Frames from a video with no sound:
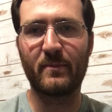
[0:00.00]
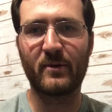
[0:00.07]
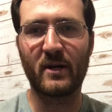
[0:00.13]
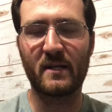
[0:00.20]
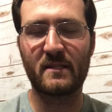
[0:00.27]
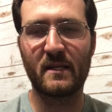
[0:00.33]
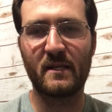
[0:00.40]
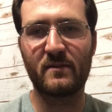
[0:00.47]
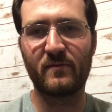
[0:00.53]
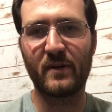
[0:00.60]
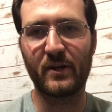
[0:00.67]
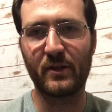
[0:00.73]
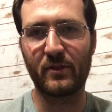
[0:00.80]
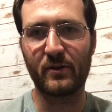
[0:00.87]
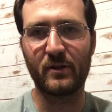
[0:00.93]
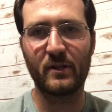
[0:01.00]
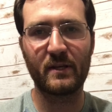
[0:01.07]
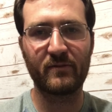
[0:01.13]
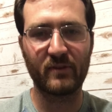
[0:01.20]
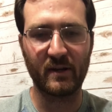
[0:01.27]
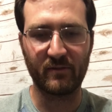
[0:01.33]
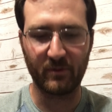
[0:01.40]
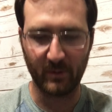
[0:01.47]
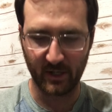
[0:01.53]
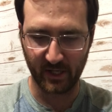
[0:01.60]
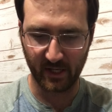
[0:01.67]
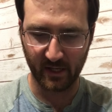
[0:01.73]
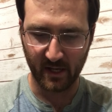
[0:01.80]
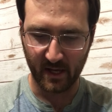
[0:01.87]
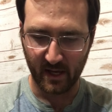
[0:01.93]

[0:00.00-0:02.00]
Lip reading: process very thoroughly for everybody.